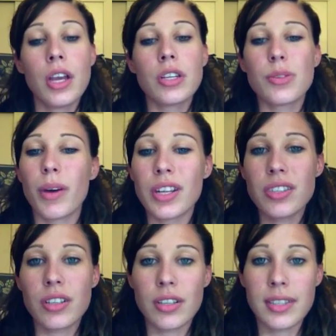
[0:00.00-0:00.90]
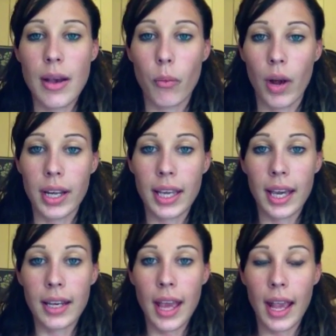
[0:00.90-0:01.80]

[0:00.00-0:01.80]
She wanted to nurse at 1 again,